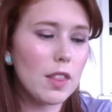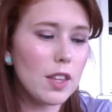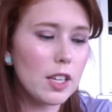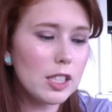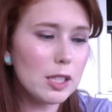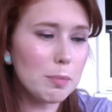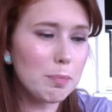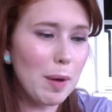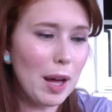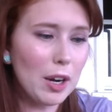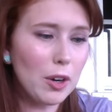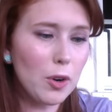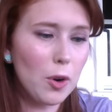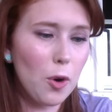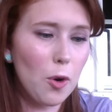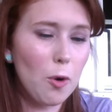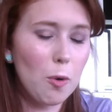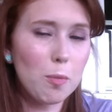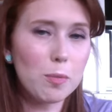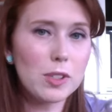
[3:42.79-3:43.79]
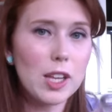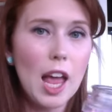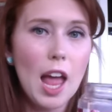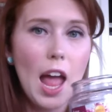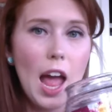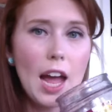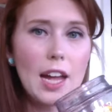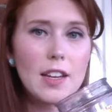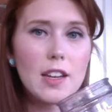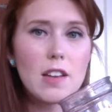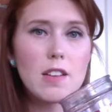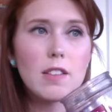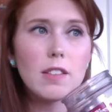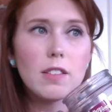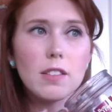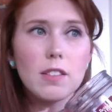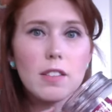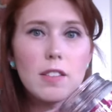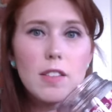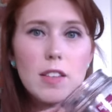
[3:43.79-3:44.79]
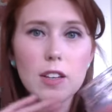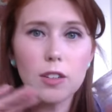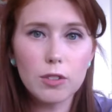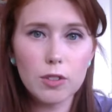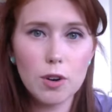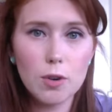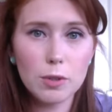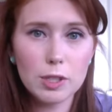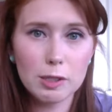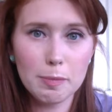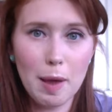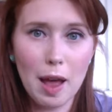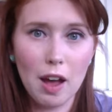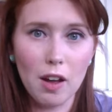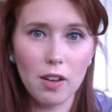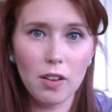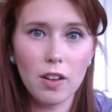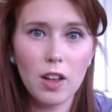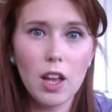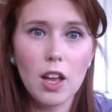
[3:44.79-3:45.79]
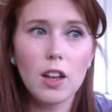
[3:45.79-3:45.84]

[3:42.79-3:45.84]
this Better Homes had zero smell.